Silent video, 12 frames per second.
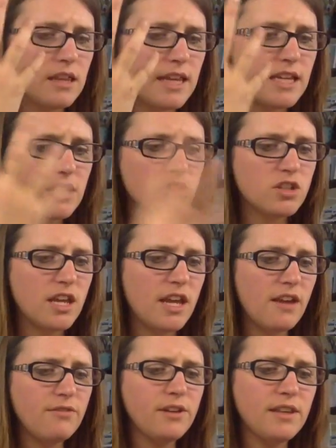Like
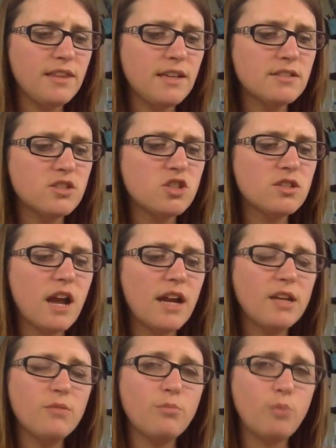everything's just
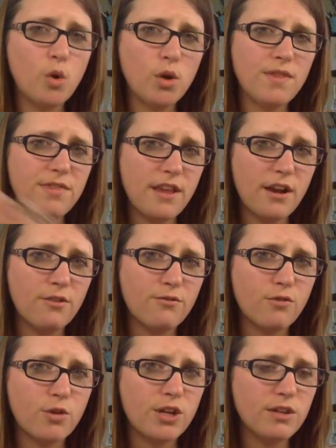kind of put there
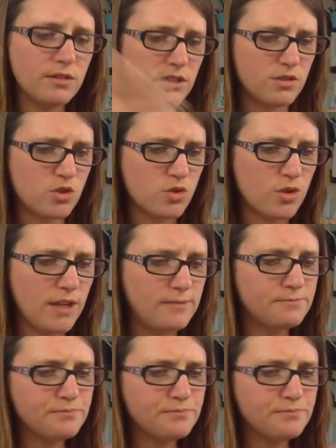for you, little string.